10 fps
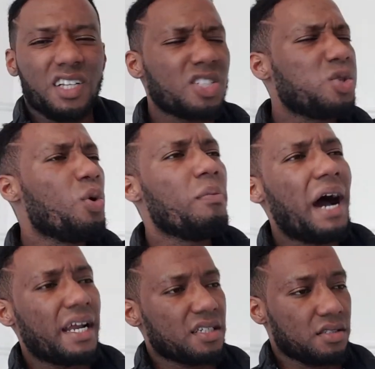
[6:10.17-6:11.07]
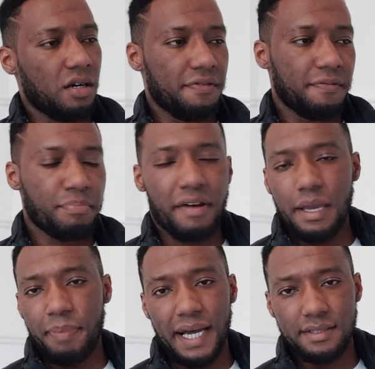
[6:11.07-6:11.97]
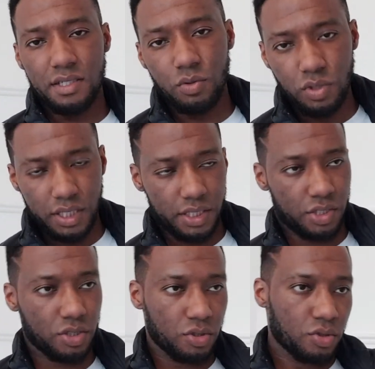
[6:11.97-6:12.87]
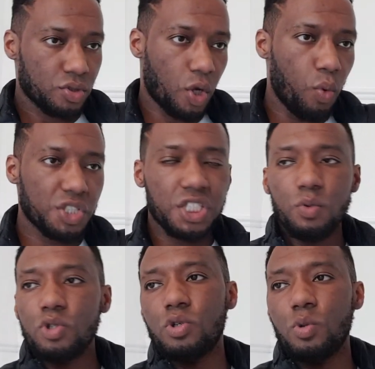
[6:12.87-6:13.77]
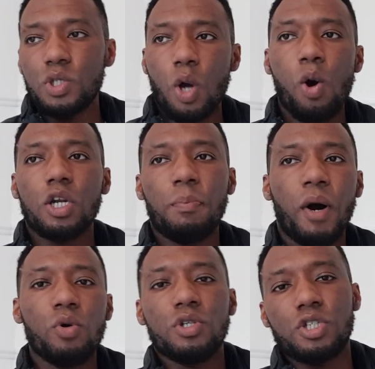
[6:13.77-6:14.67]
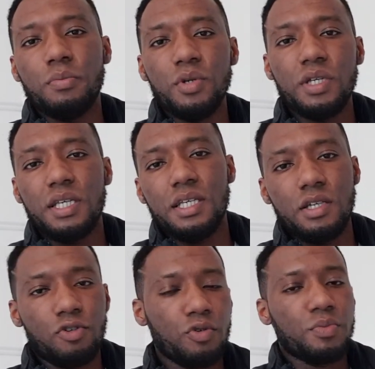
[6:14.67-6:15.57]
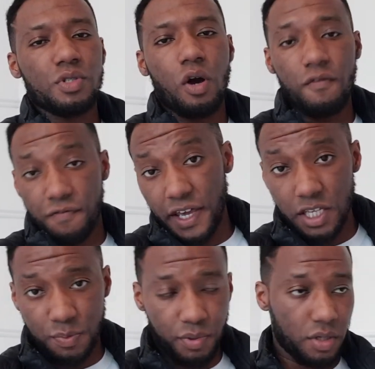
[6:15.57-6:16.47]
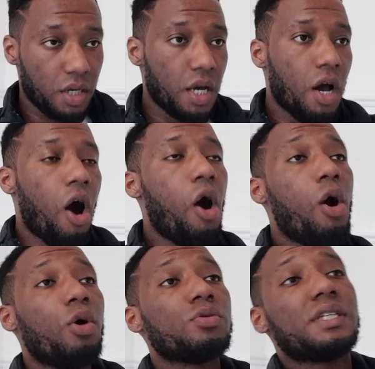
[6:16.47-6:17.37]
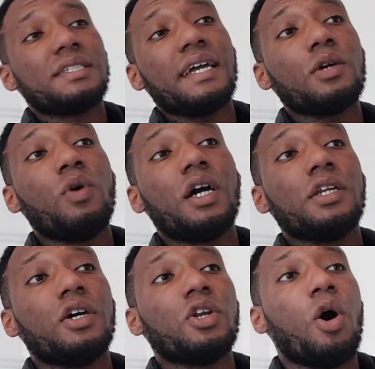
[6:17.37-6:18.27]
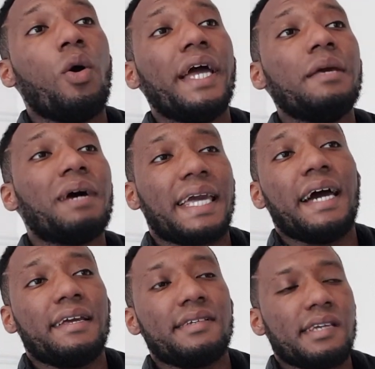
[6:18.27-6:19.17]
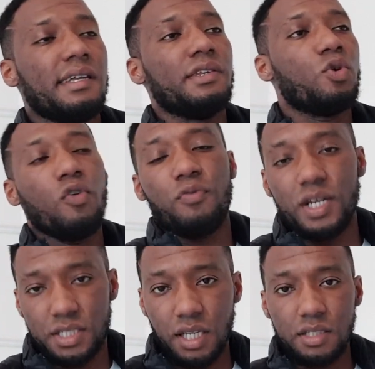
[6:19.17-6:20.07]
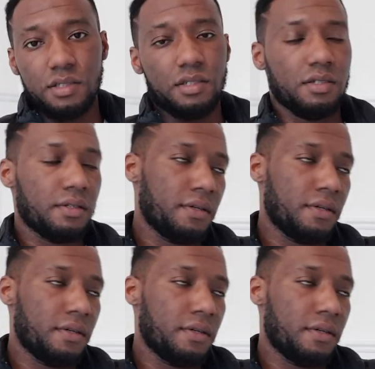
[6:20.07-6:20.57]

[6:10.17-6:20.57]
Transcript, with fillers: Just little minor stuff. Brake pads and all of this. So what she would do is go on the Polish community groups on Facebook Oh, does anyone know any mechanics in northwest London?